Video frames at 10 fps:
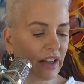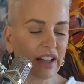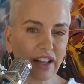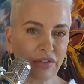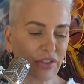
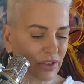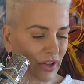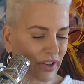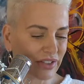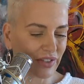If the
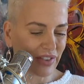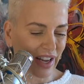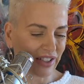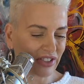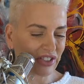laws of
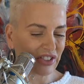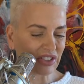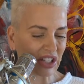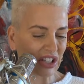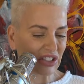nature
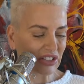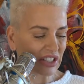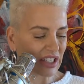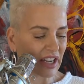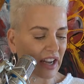
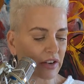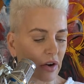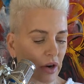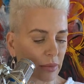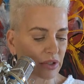suddenly
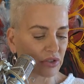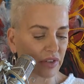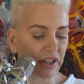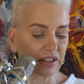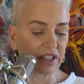and
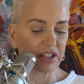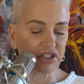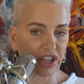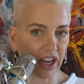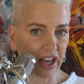arbitrarily
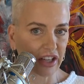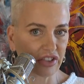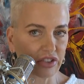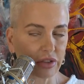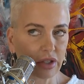
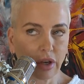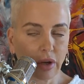changed